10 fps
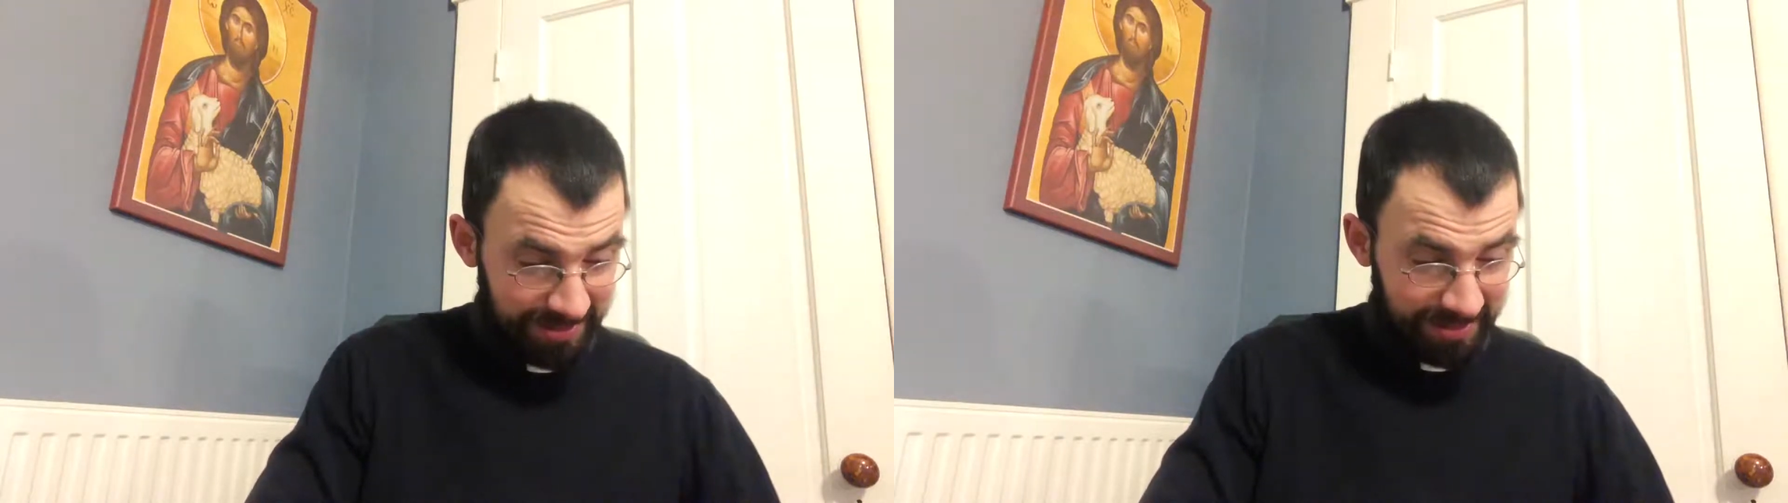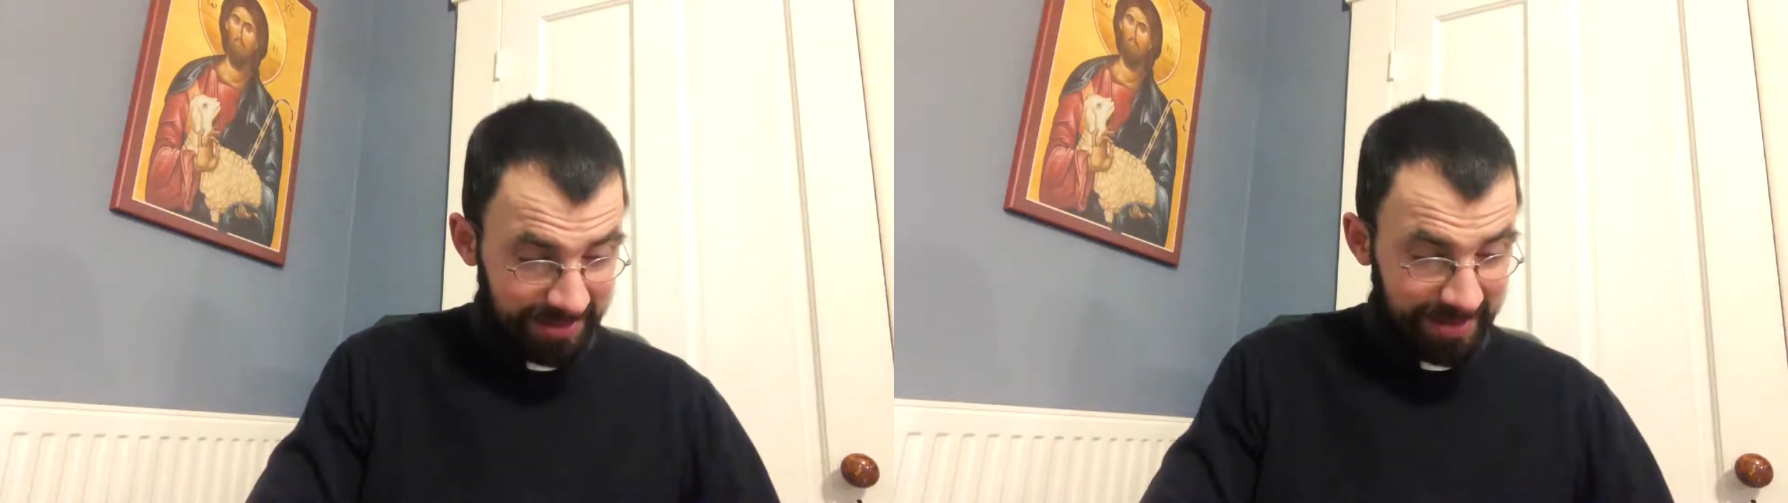
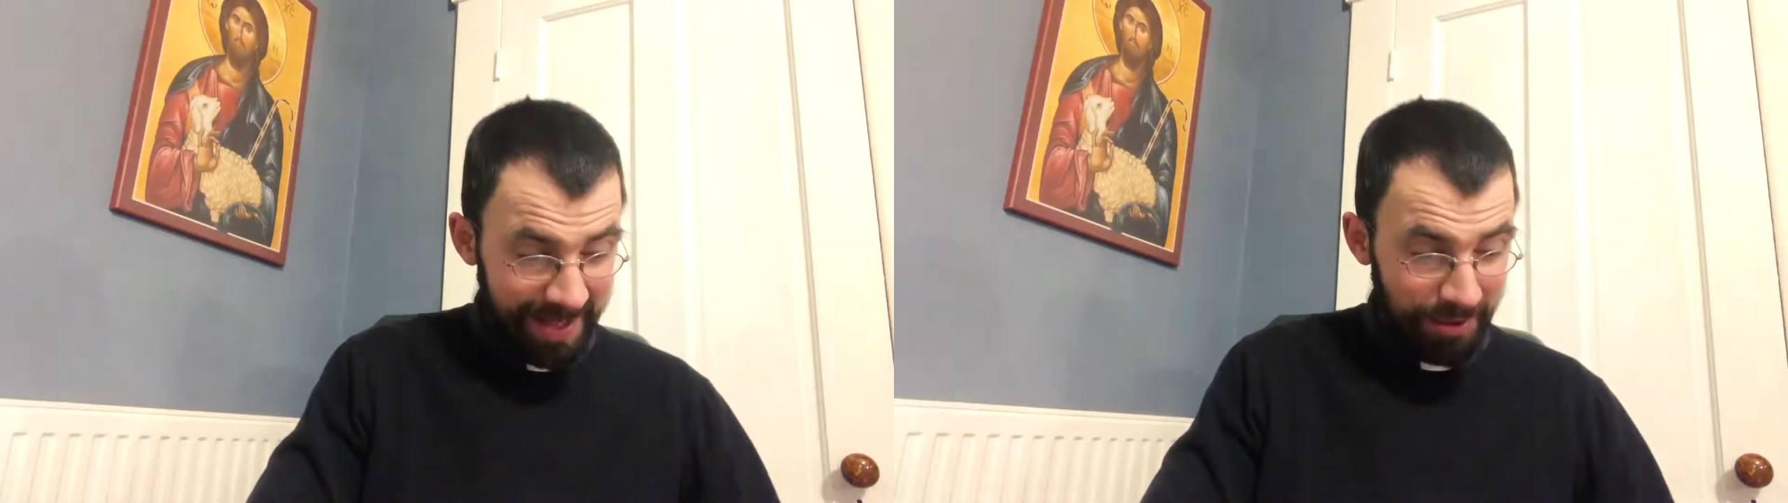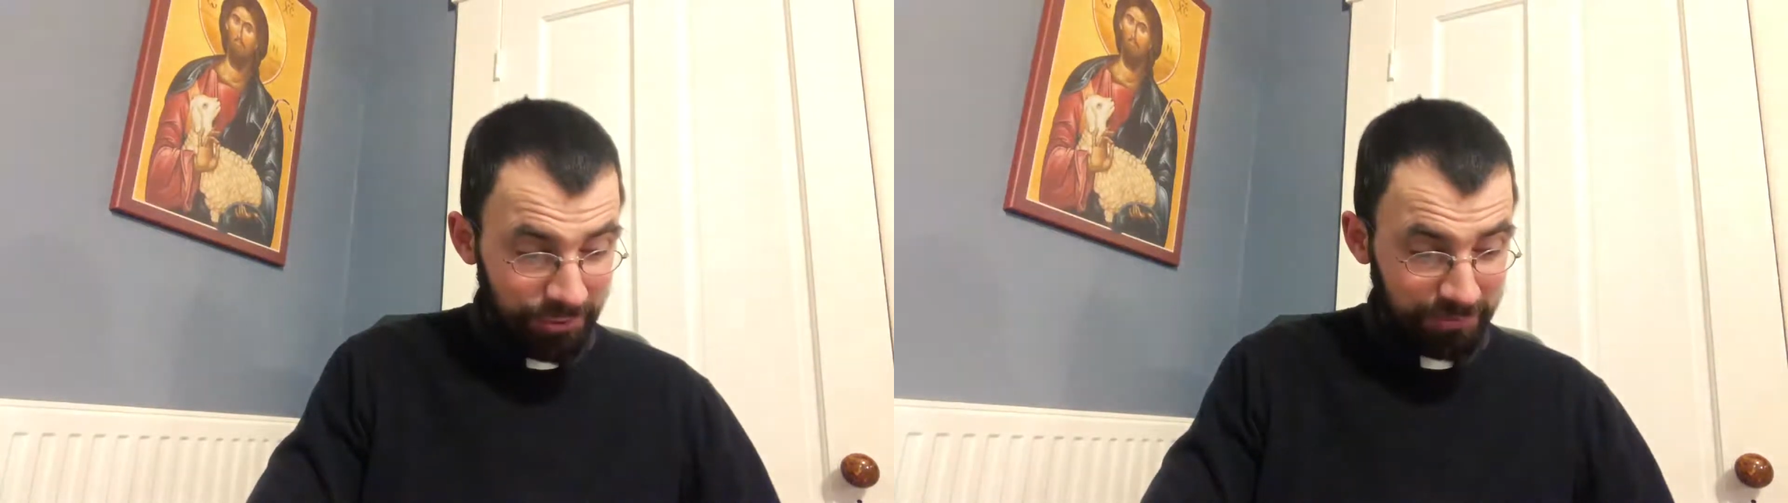a
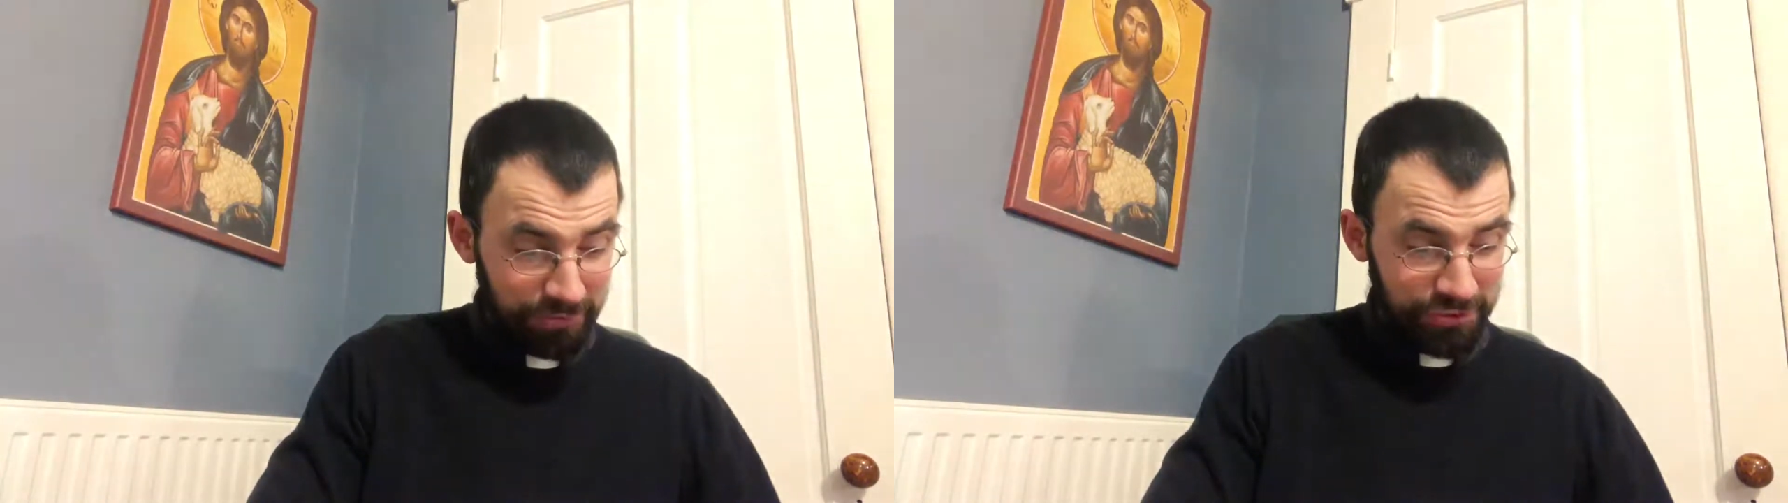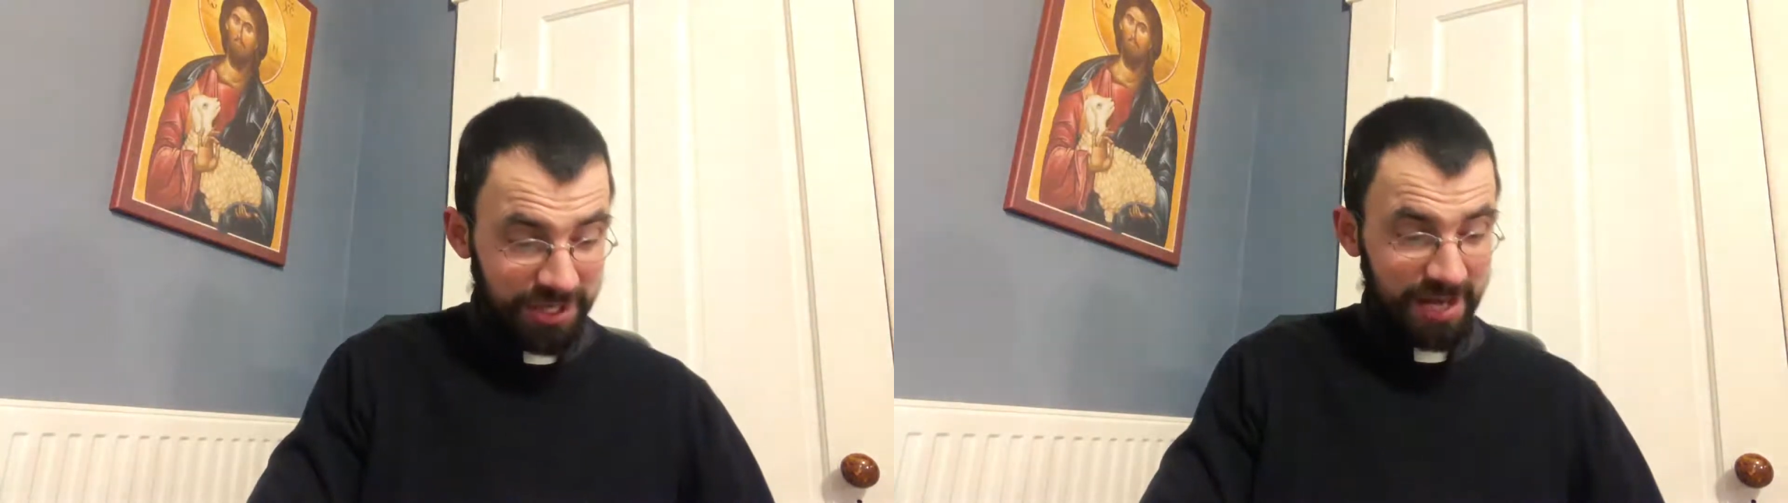cloud
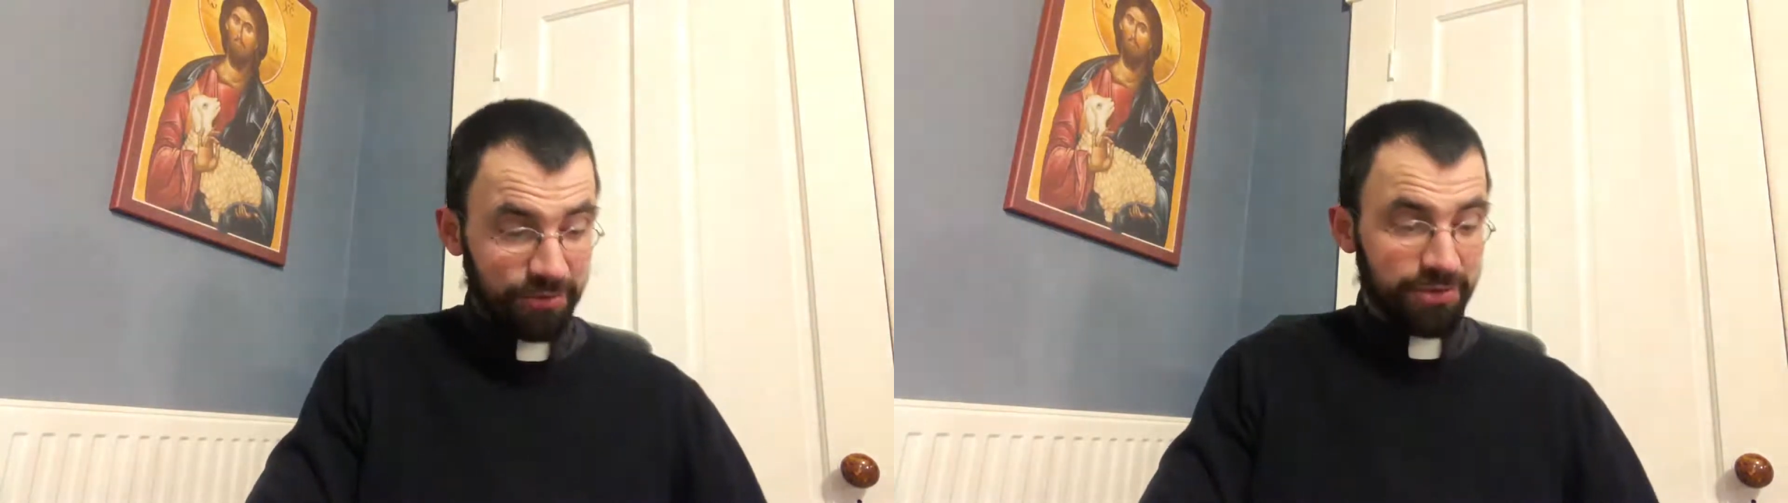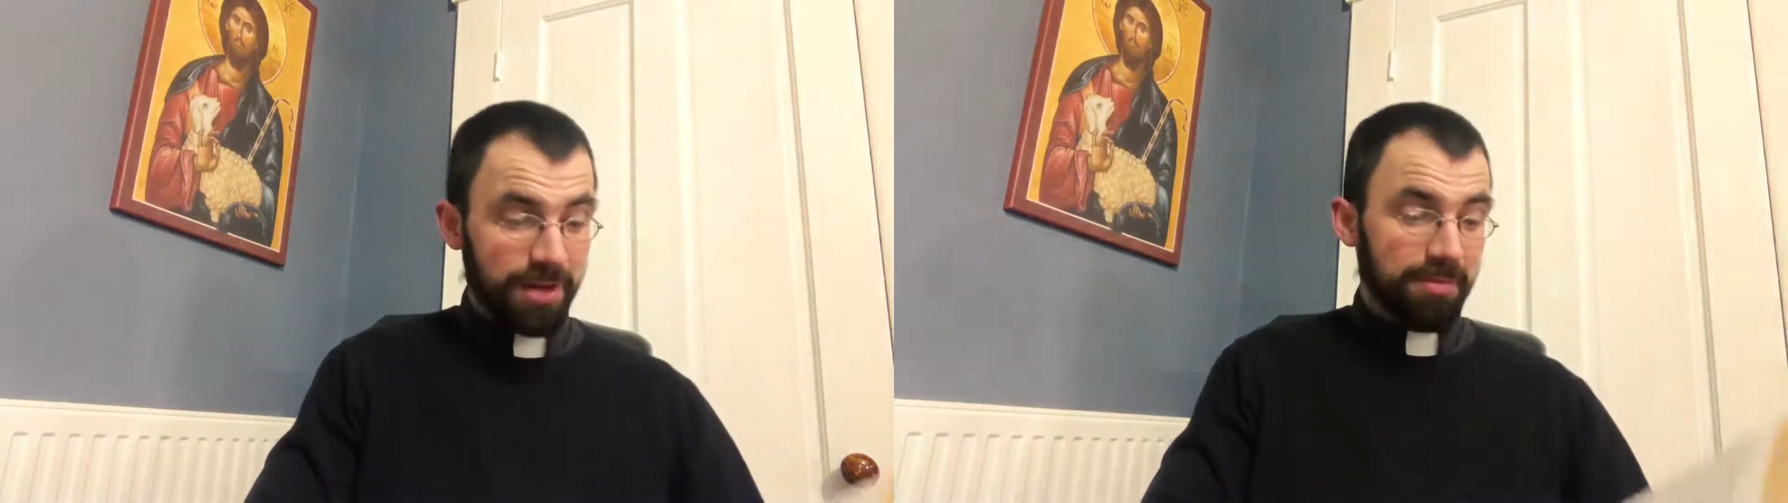
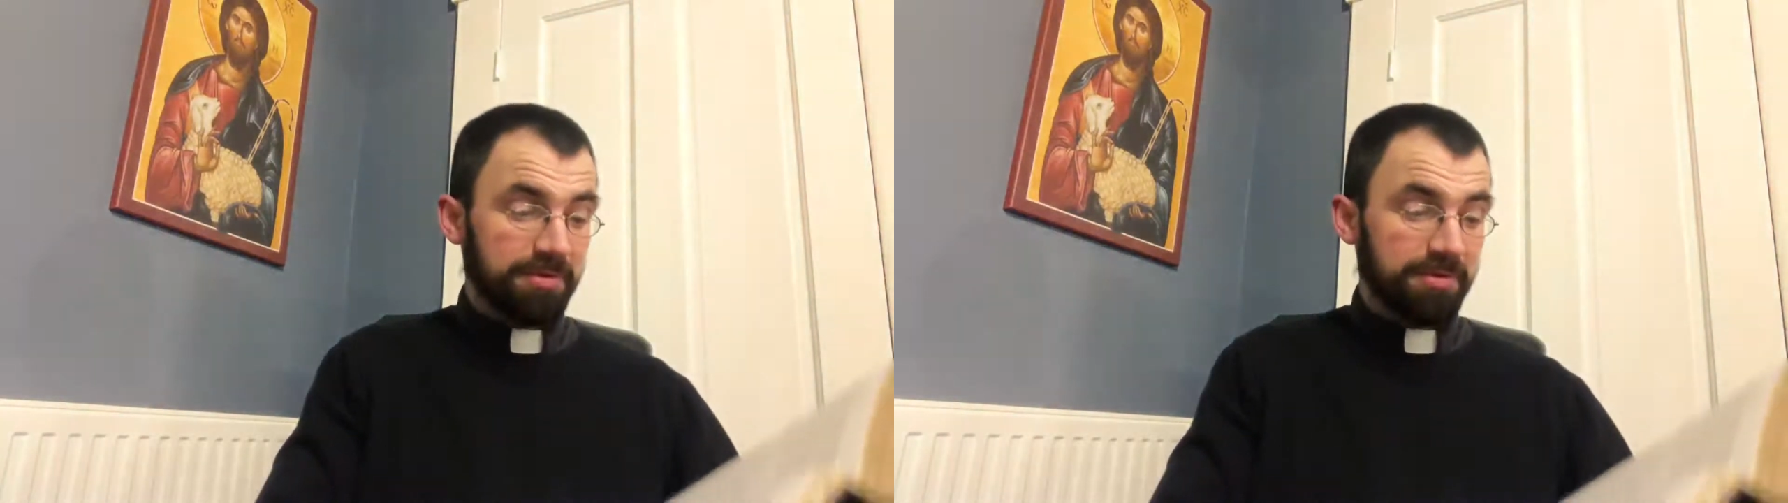overshadowed them.